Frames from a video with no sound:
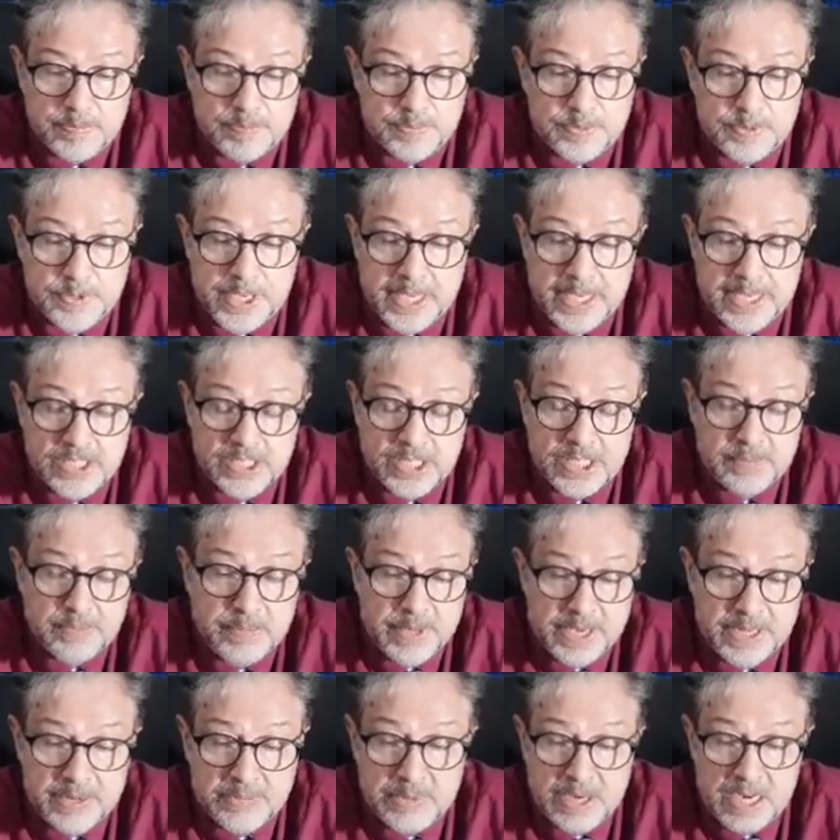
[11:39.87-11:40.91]
Things in
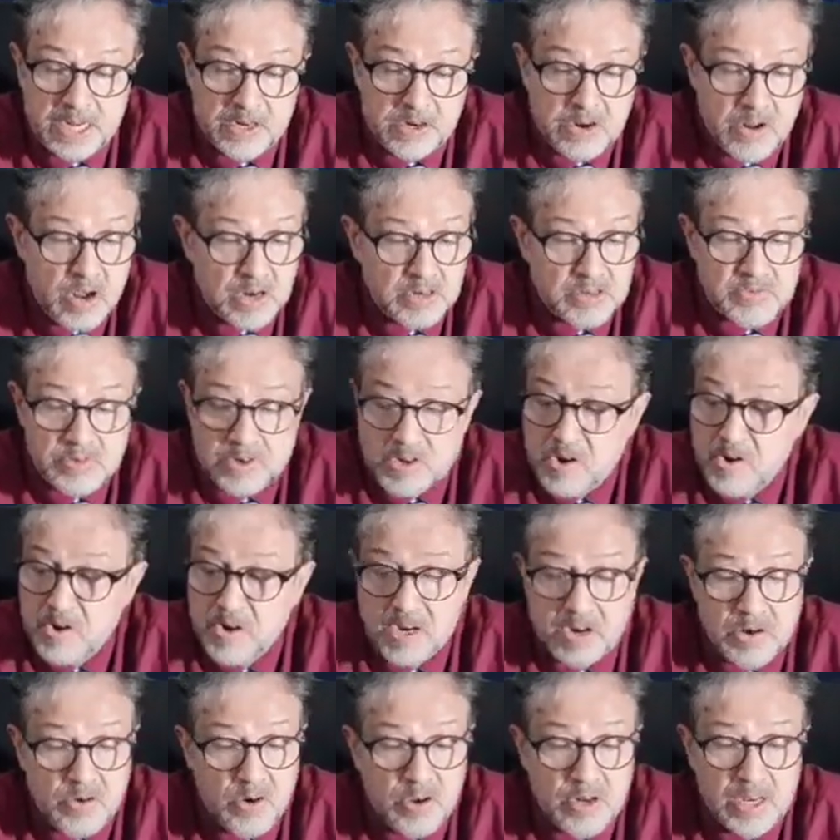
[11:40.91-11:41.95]
Myanmar not good
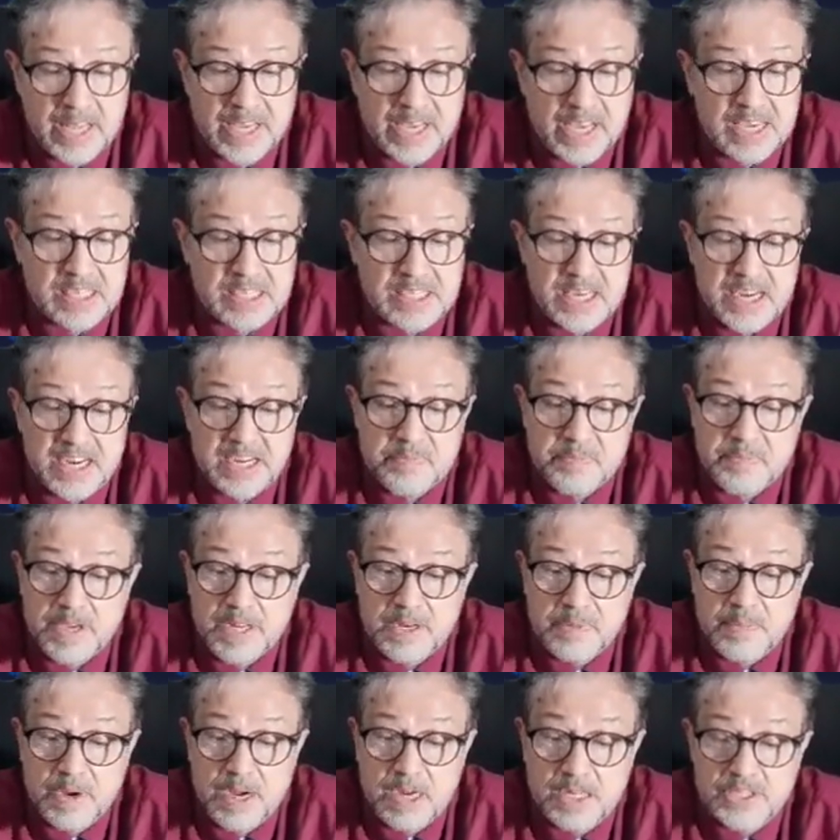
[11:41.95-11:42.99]
at all. Like I said,
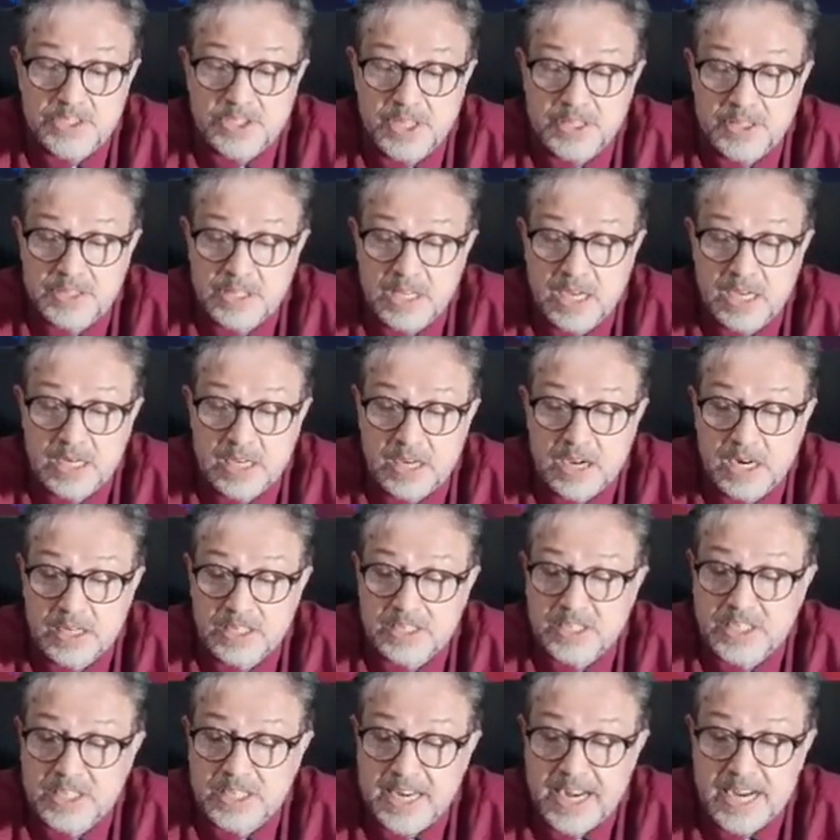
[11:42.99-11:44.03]
Myanmar Janta
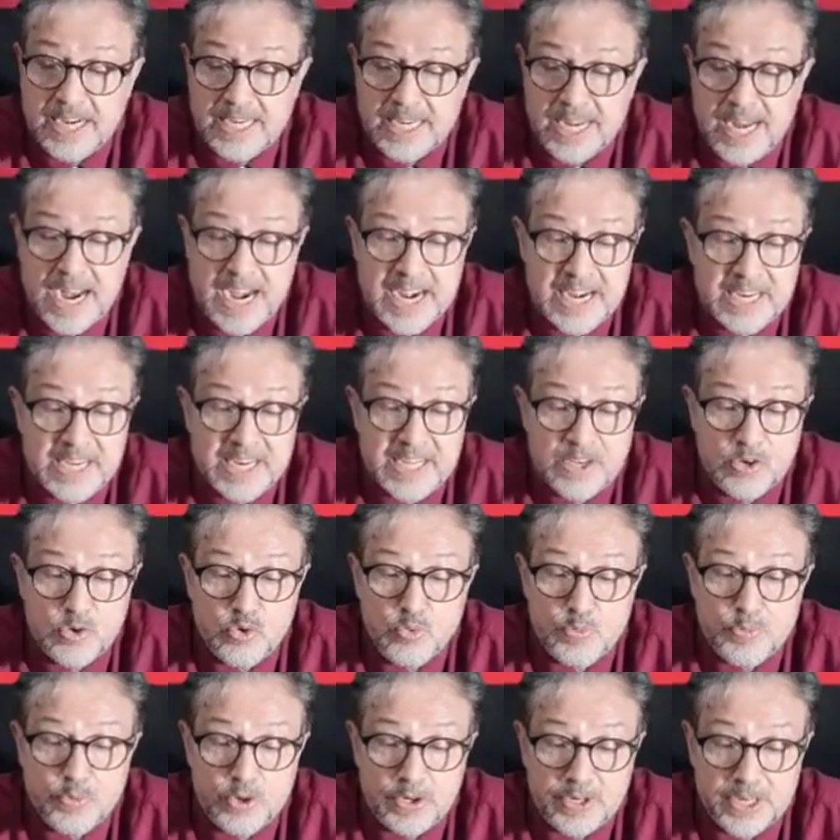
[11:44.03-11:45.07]
cuts net.
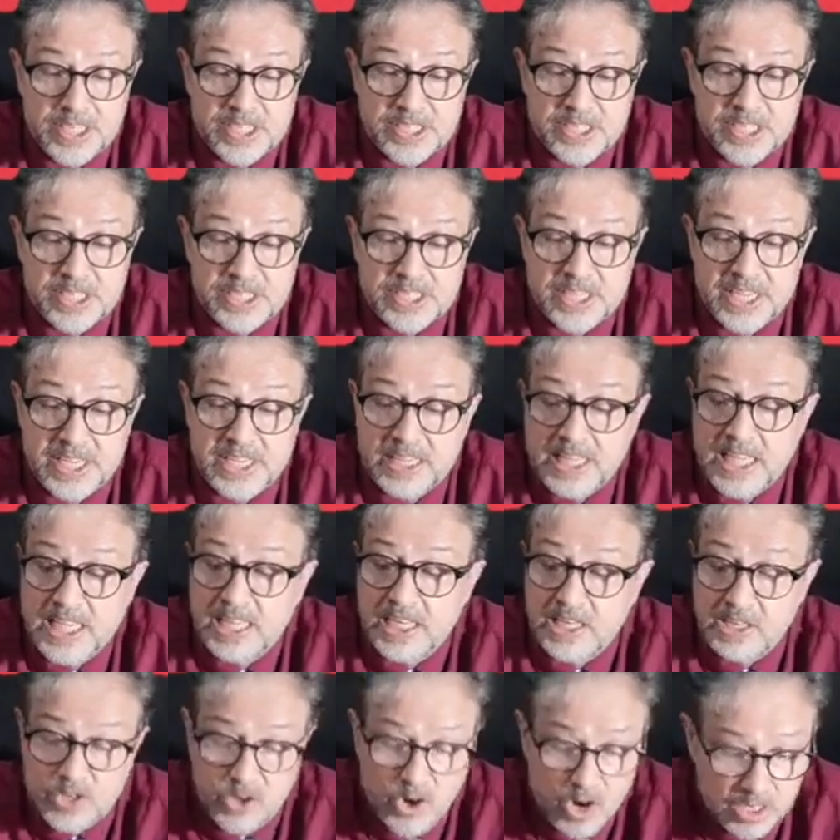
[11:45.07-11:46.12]
Anti-coup protesters say
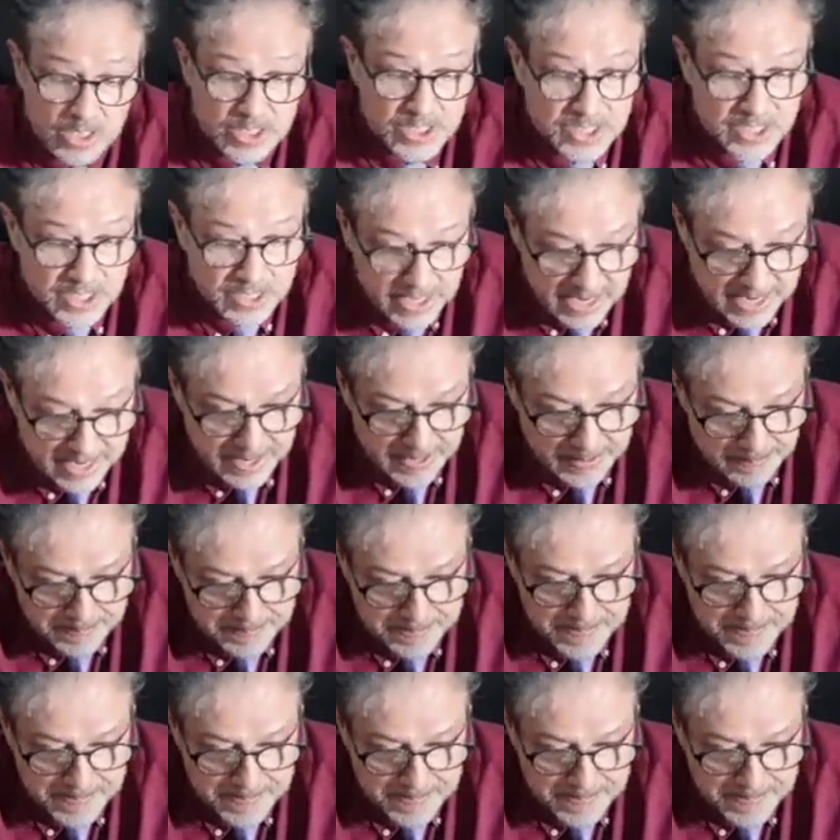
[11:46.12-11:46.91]
they'll not surrender.